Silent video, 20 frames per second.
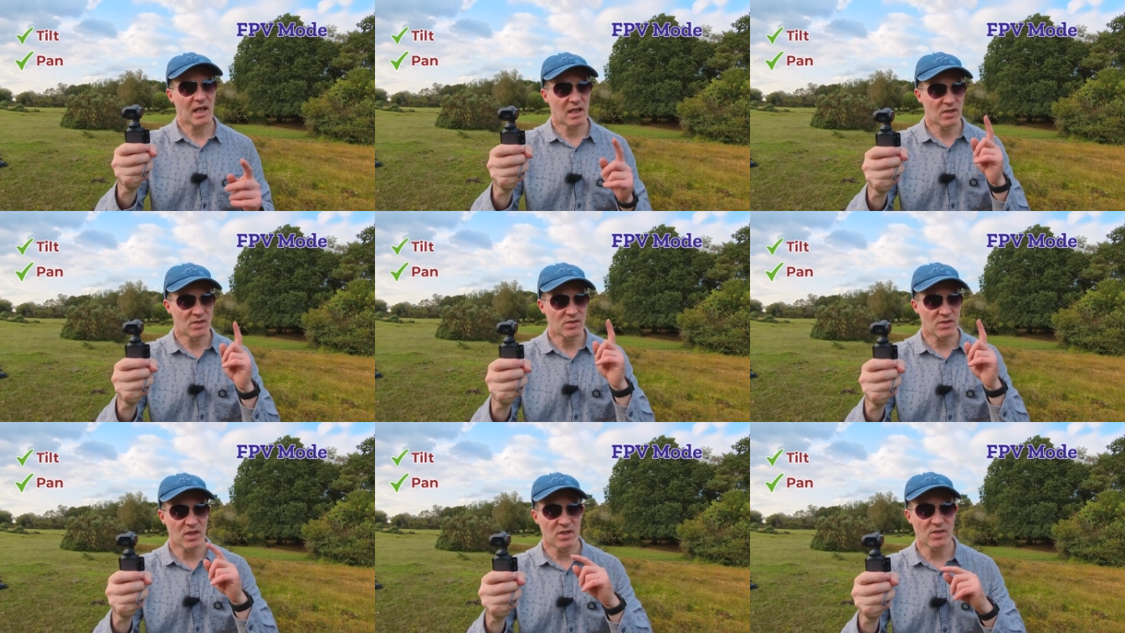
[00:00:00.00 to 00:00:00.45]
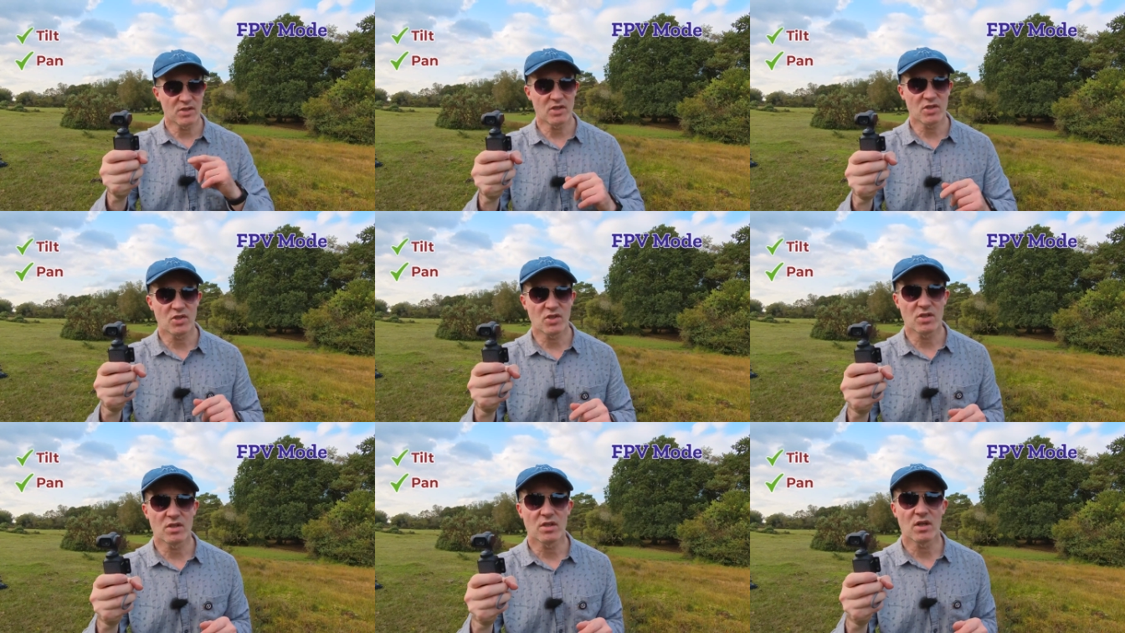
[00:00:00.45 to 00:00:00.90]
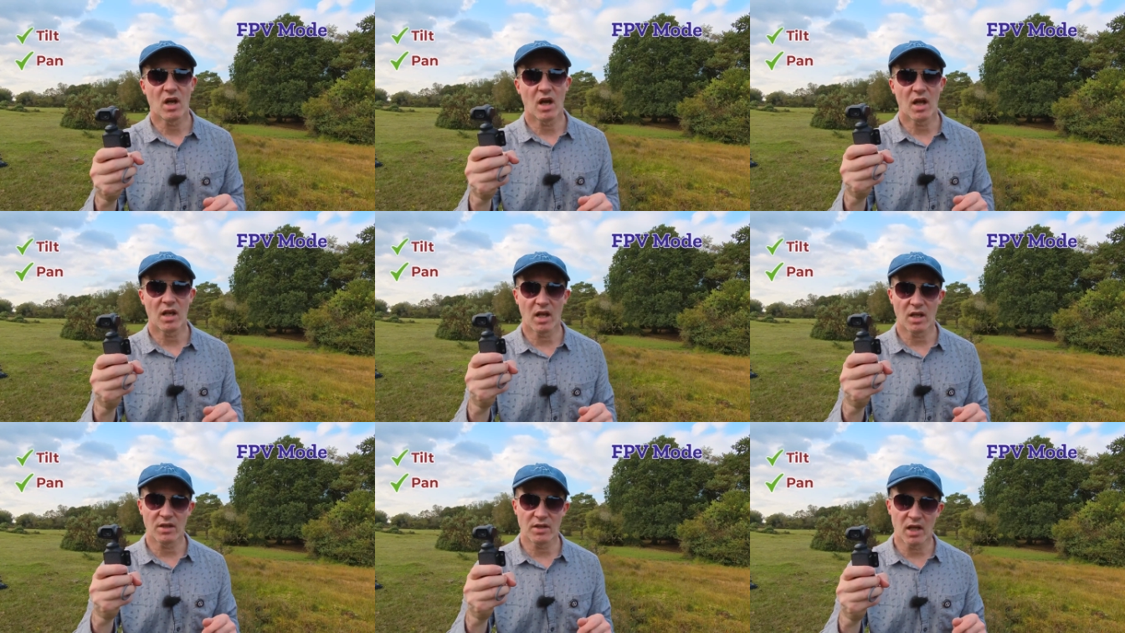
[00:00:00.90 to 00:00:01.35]
And addition,
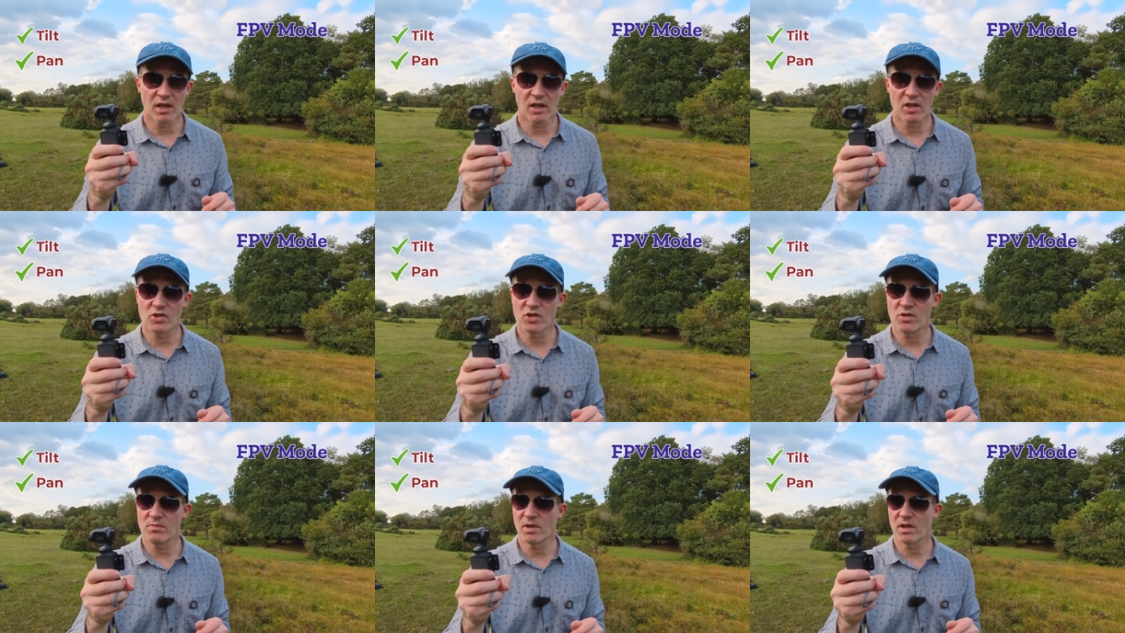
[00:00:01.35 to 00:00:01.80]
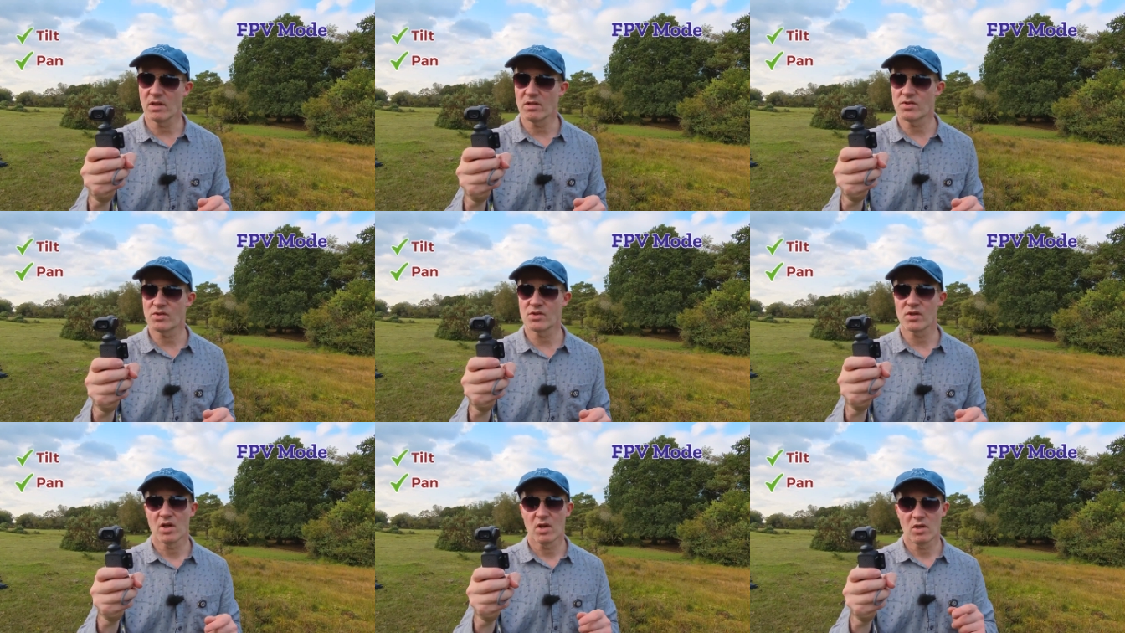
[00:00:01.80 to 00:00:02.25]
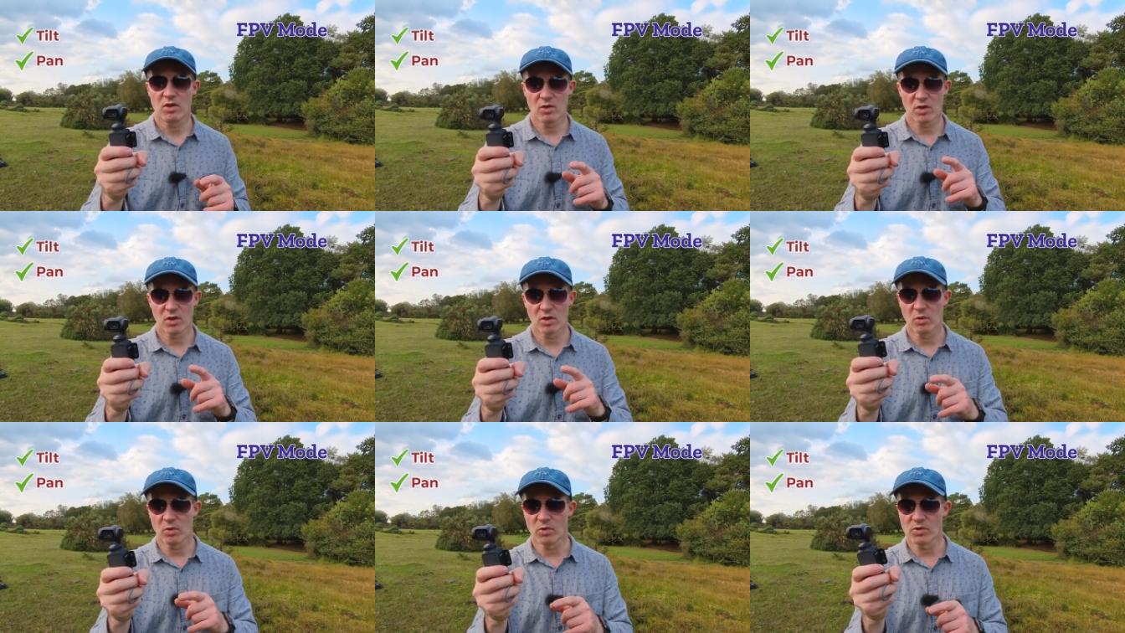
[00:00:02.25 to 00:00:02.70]
unlike the other two modes,
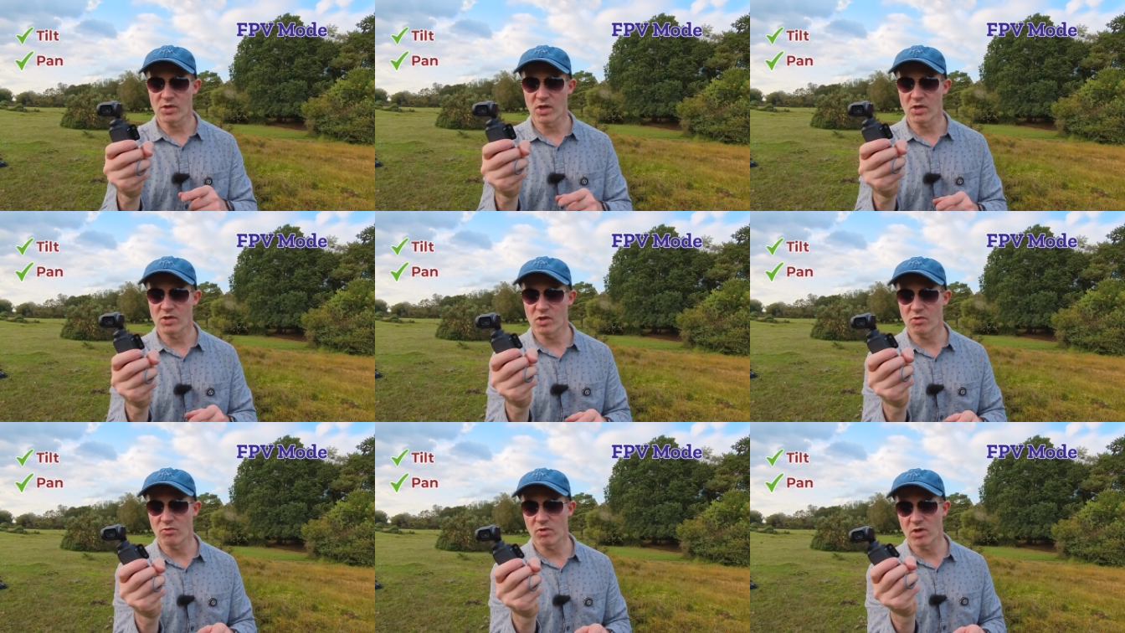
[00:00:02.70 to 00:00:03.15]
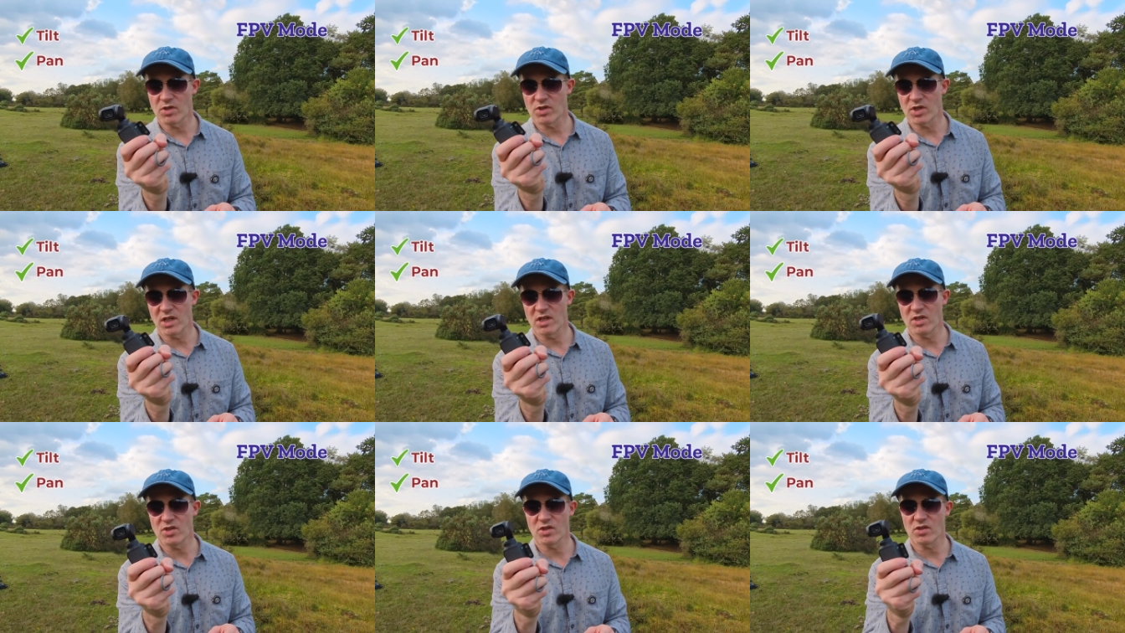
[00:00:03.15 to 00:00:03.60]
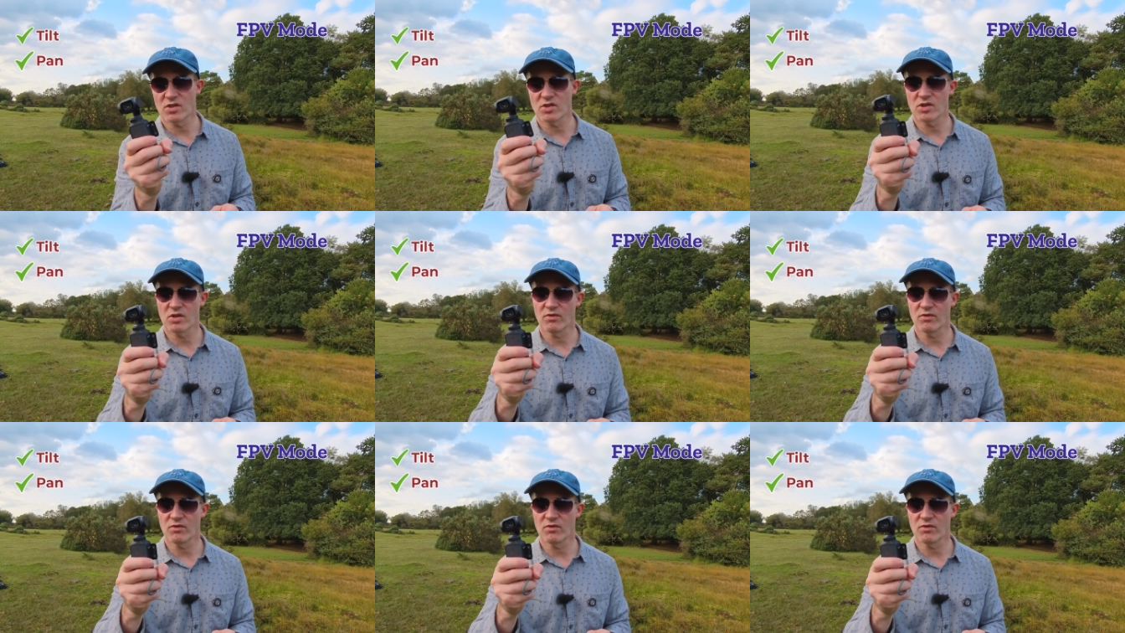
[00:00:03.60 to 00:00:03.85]
you can also do rotation.